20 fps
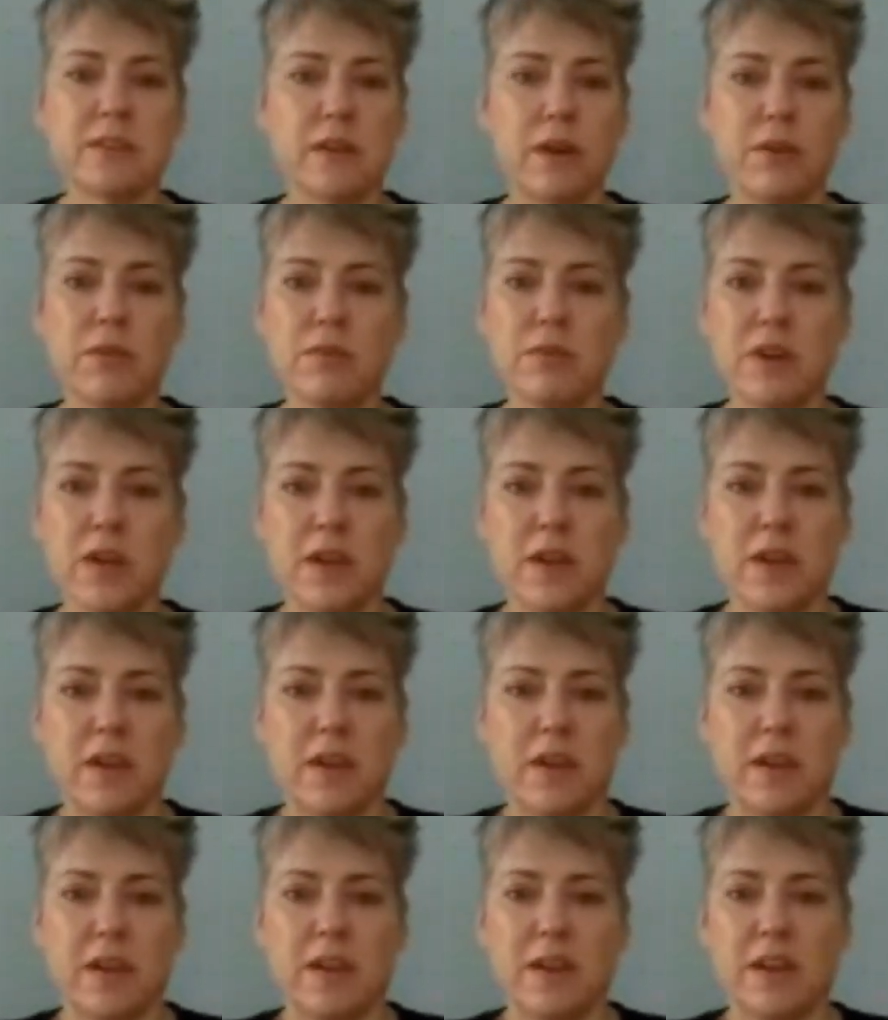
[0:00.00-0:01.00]
So
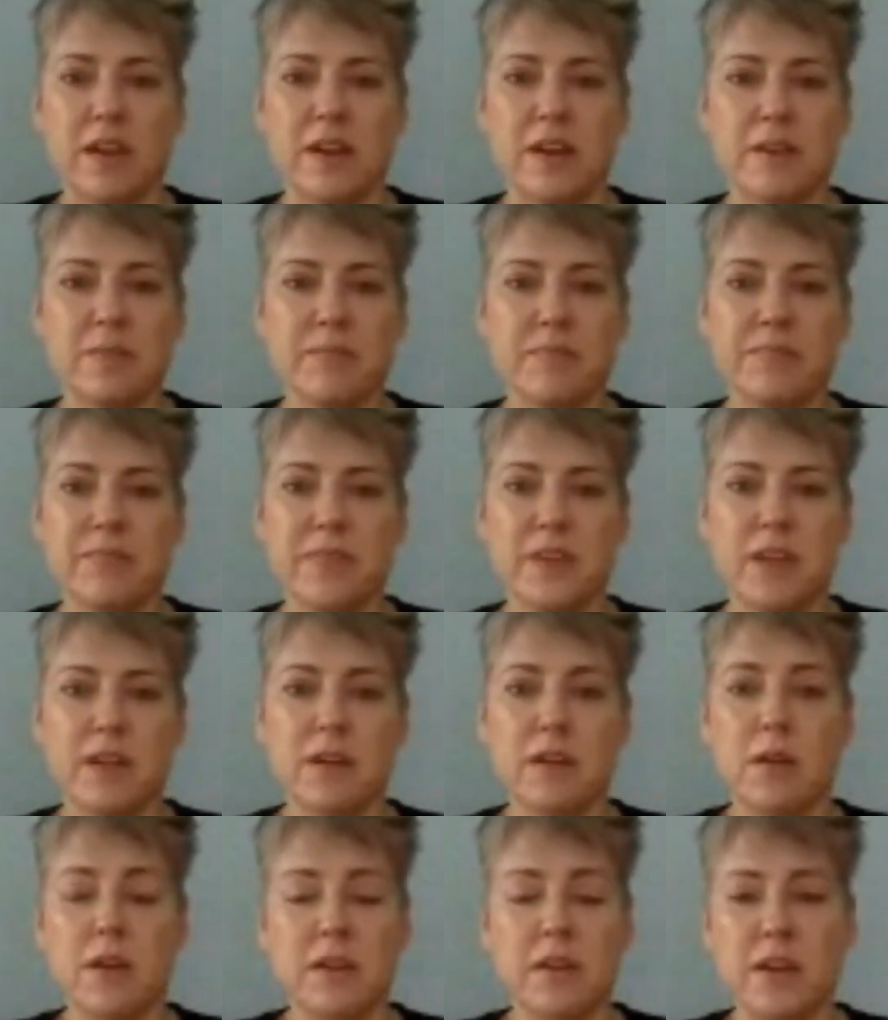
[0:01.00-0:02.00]
um,
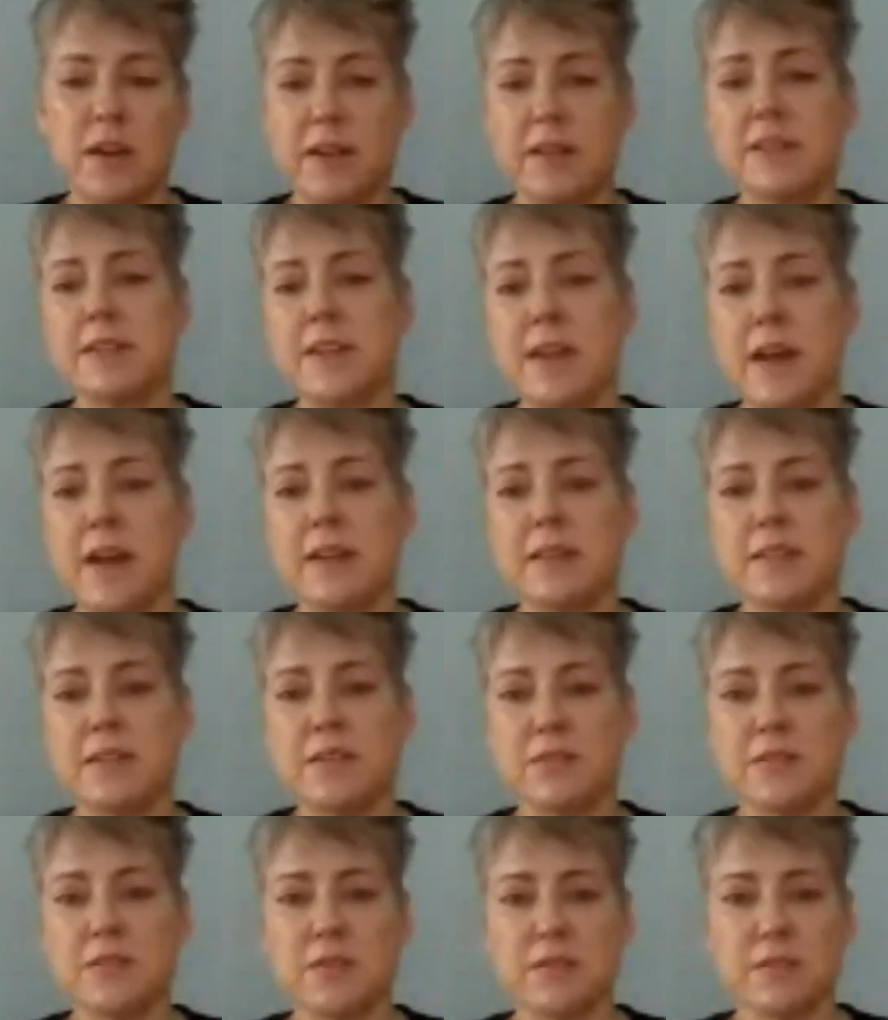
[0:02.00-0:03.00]
in in the United
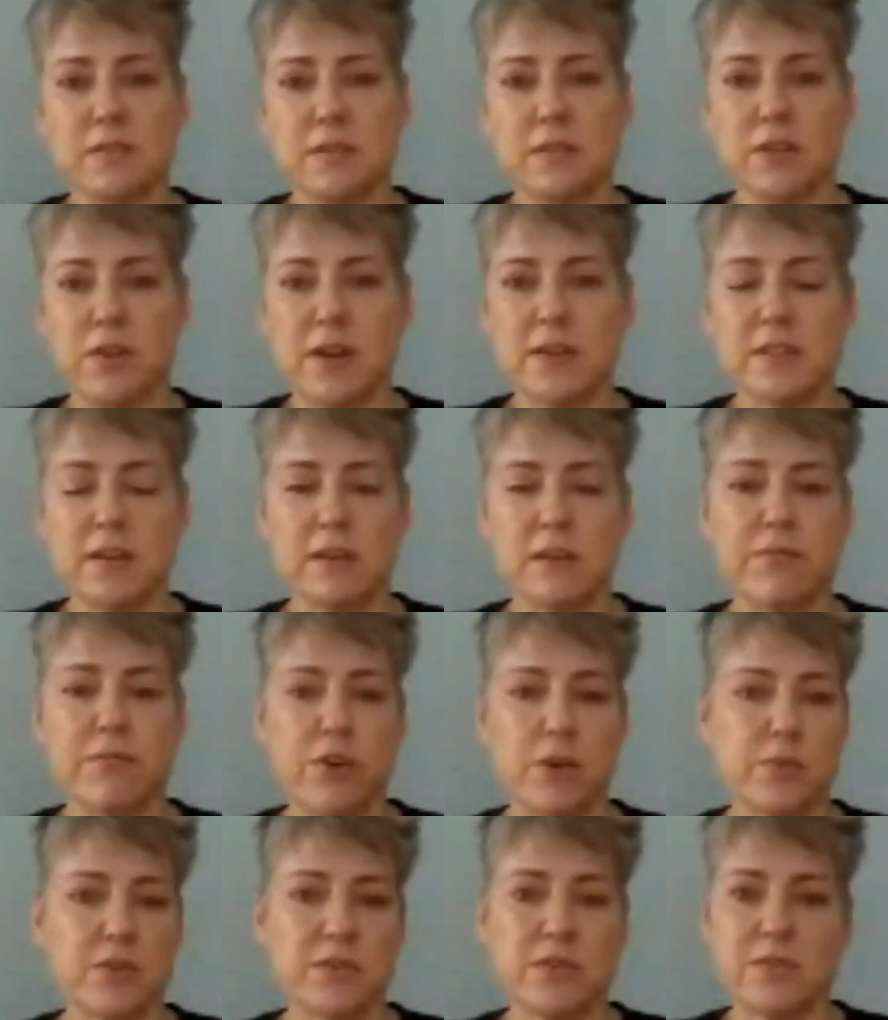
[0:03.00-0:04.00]
States, there's a, the
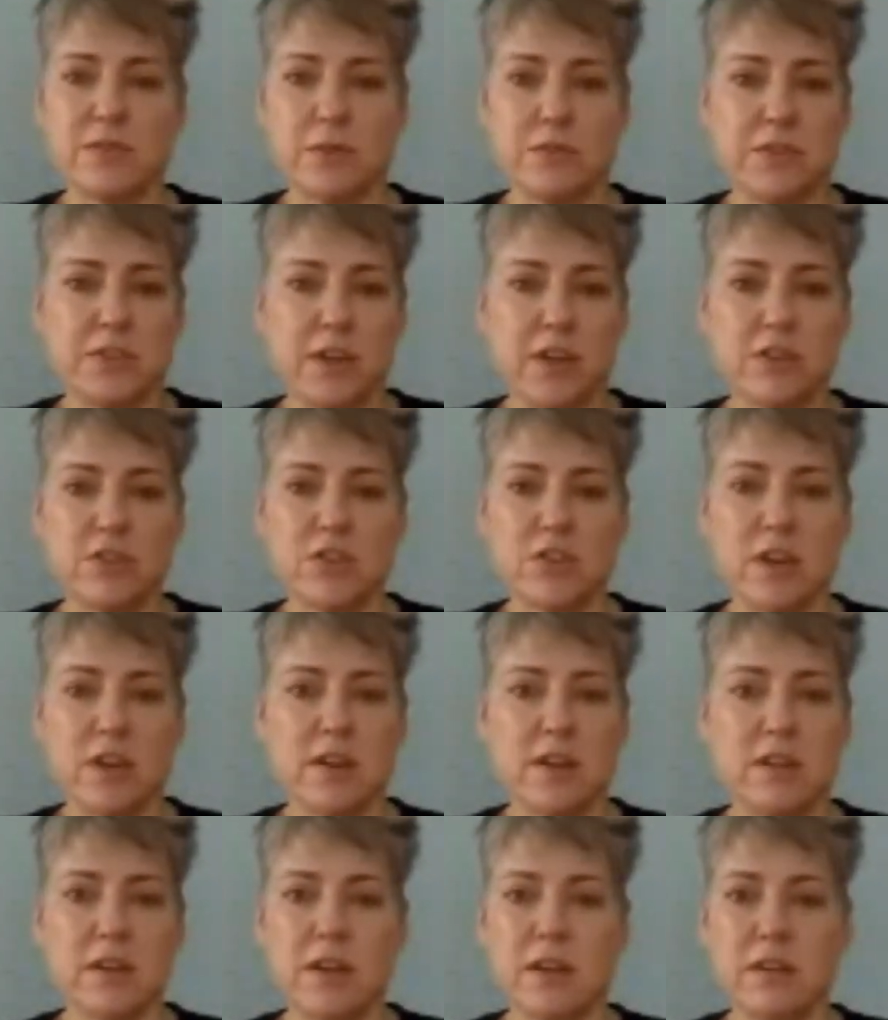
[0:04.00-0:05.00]
Grassland Farmers
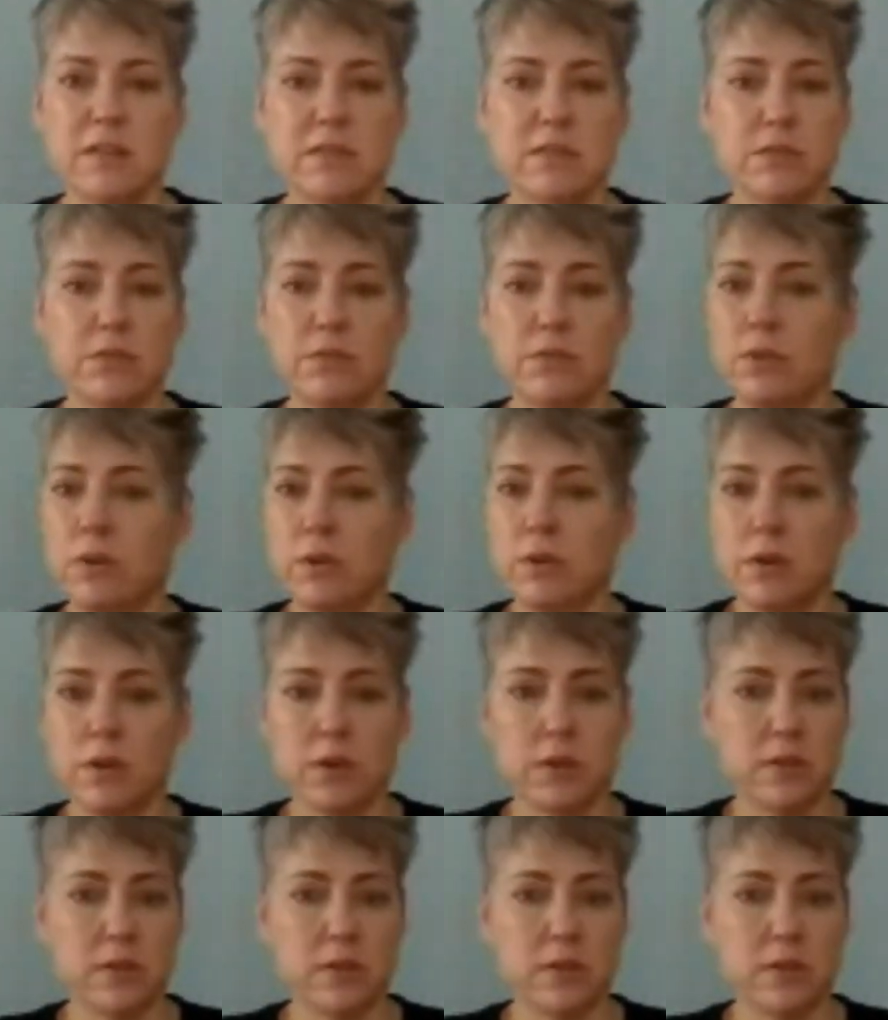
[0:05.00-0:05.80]
Association, and they do.